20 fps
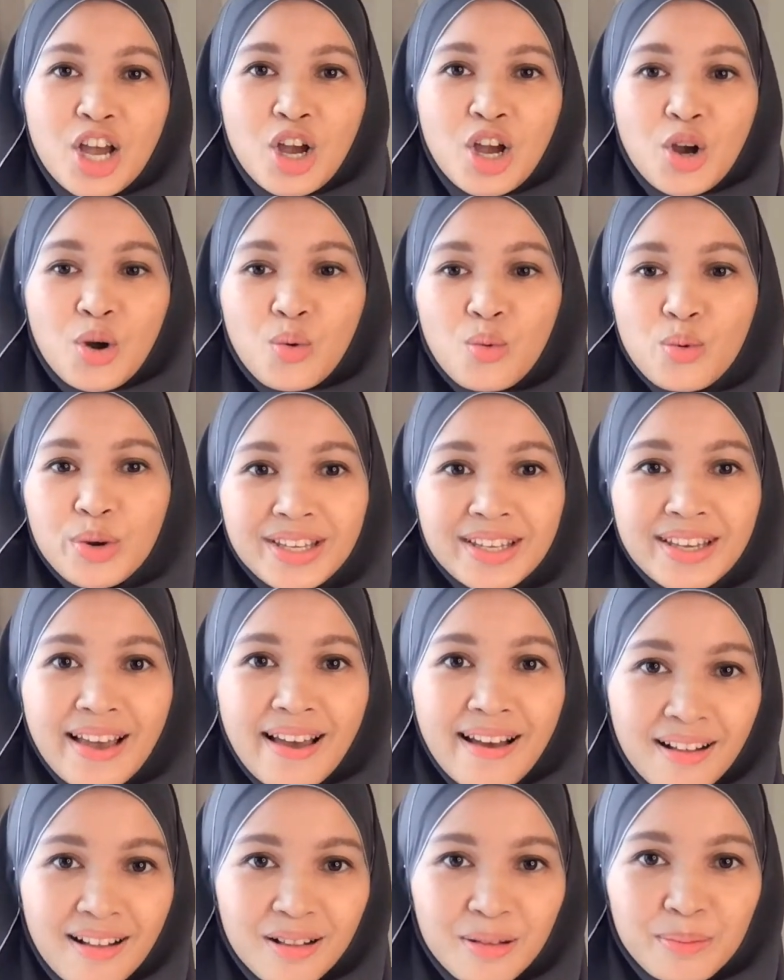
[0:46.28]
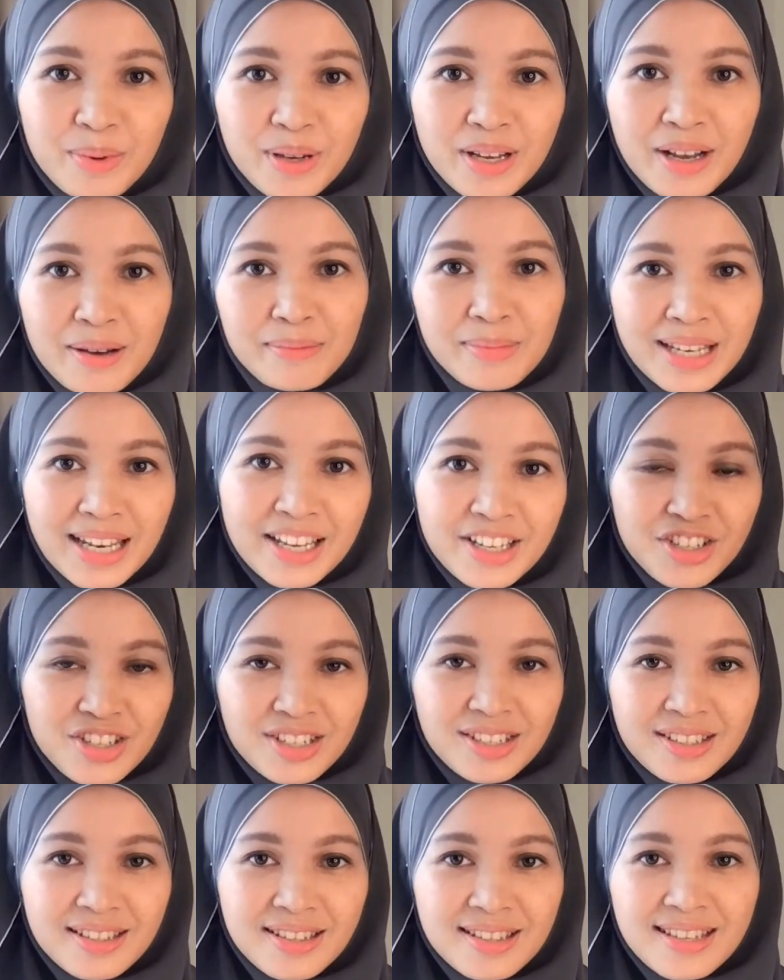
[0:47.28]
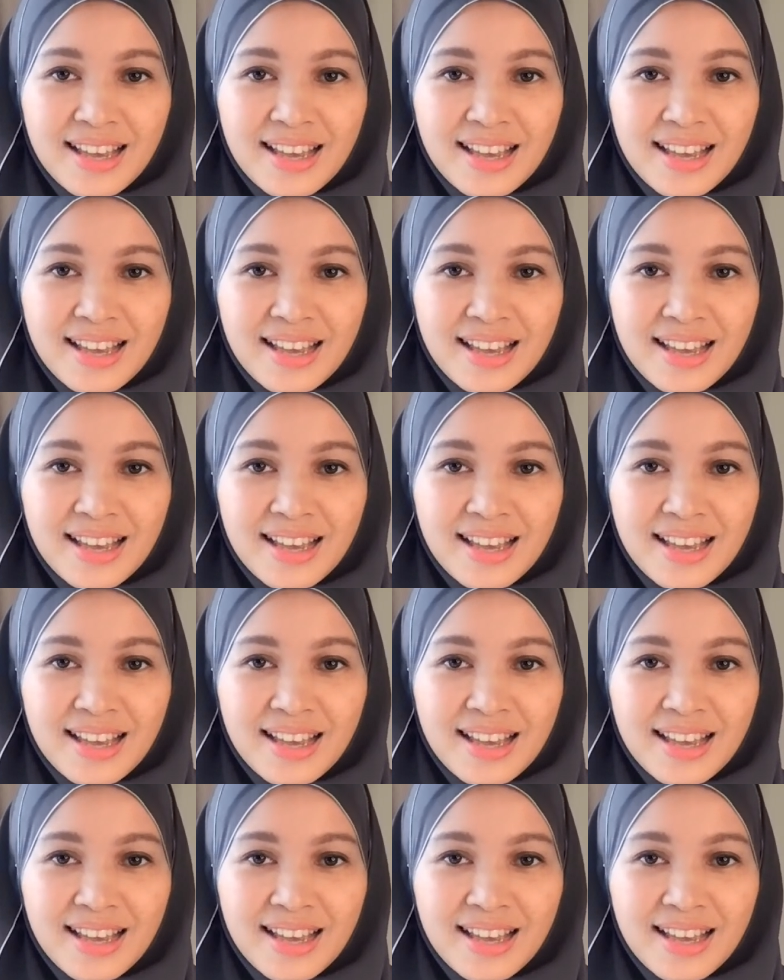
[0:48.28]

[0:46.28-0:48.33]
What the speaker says: we help Malaysians